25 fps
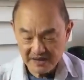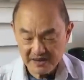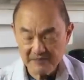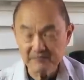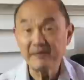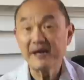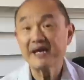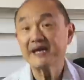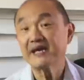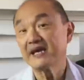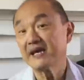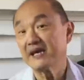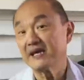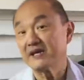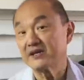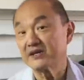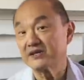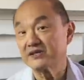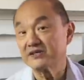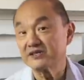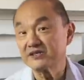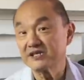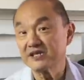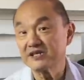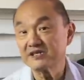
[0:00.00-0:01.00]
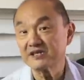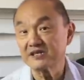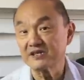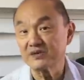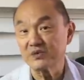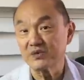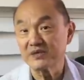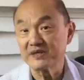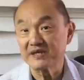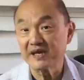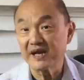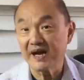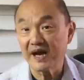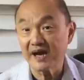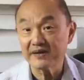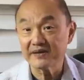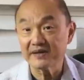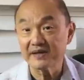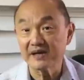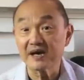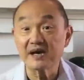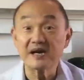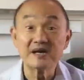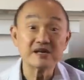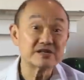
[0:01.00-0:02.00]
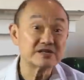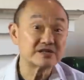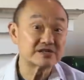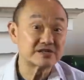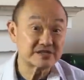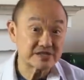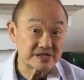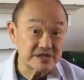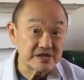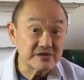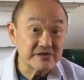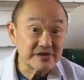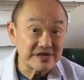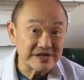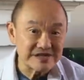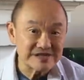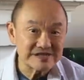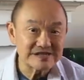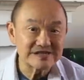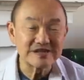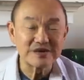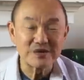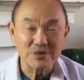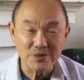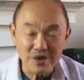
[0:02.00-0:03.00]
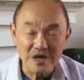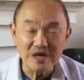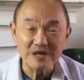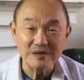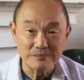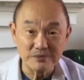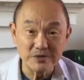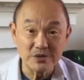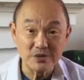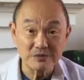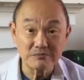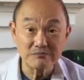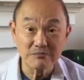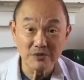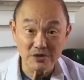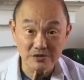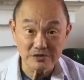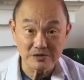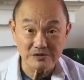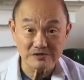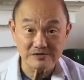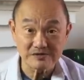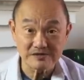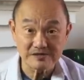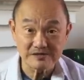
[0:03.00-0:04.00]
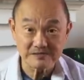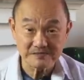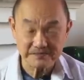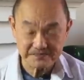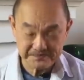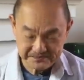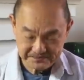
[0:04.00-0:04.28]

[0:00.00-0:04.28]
making it consistent with the other serious work boot models.